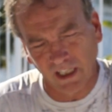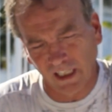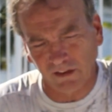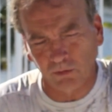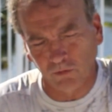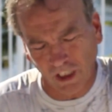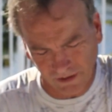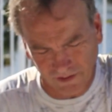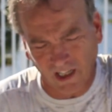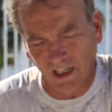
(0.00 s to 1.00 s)
at the
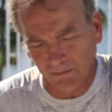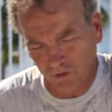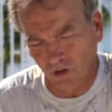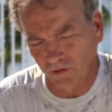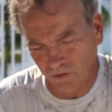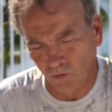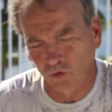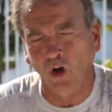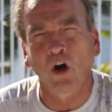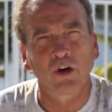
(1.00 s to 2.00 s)
right time,
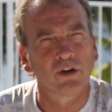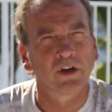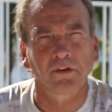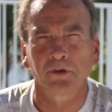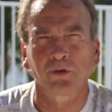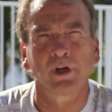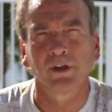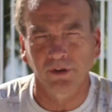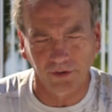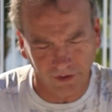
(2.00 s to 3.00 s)
Dawn or another
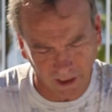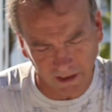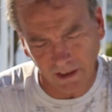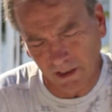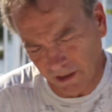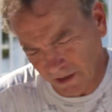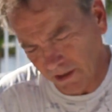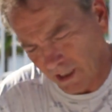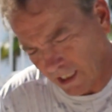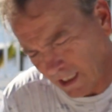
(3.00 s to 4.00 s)
trainer will take
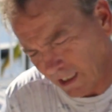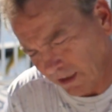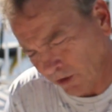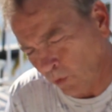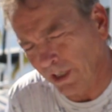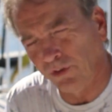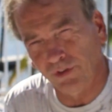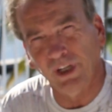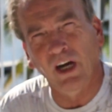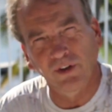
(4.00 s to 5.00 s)
the
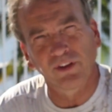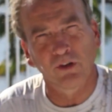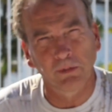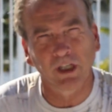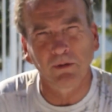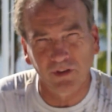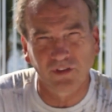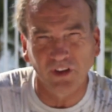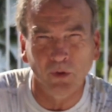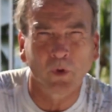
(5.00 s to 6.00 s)
whales down, and they'll be able to
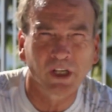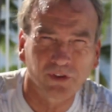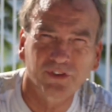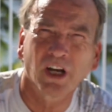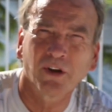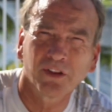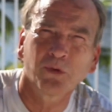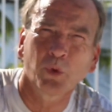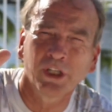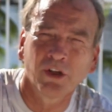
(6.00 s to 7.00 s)
see the whales down in
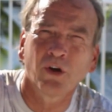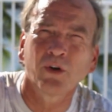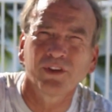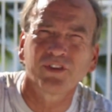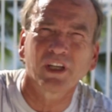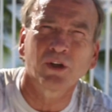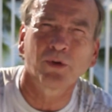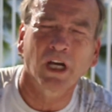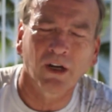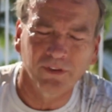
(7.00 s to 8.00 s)
the window as they
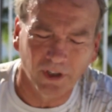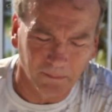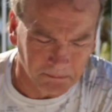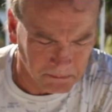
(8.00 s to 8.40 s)
go down there.